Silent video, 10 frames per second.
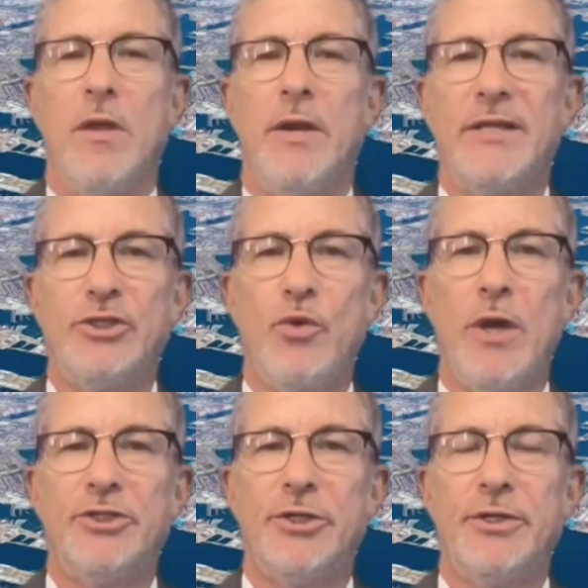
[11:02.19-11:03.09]
Next
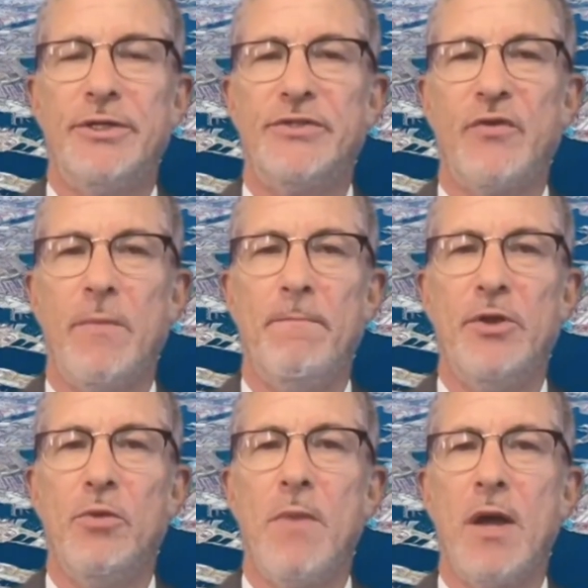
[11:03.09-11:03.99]
question is from
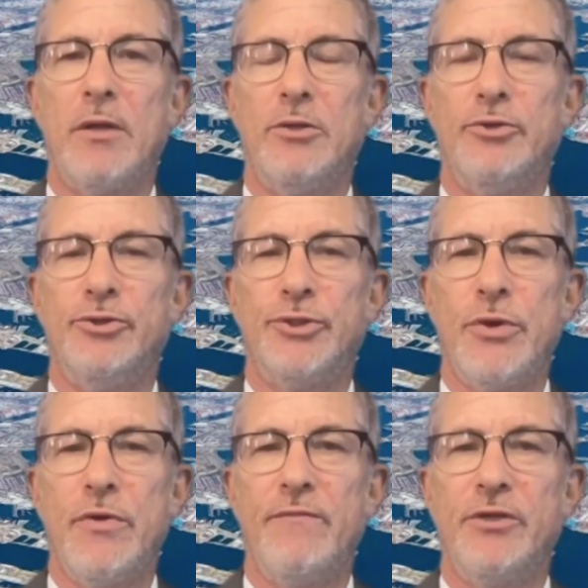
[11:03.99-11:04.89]
Bill
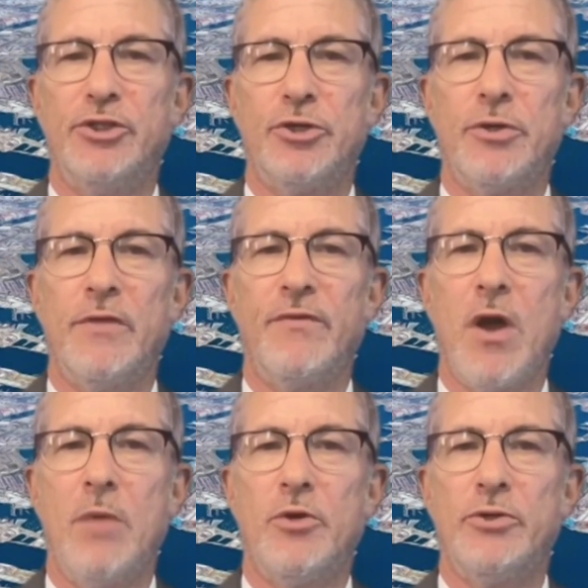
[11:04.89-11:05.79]
Mongaluzzo of the Journal of
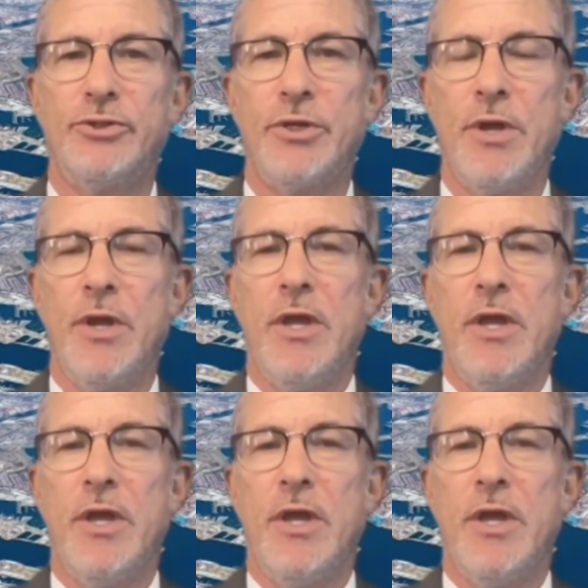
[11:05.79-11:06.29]
Commerce.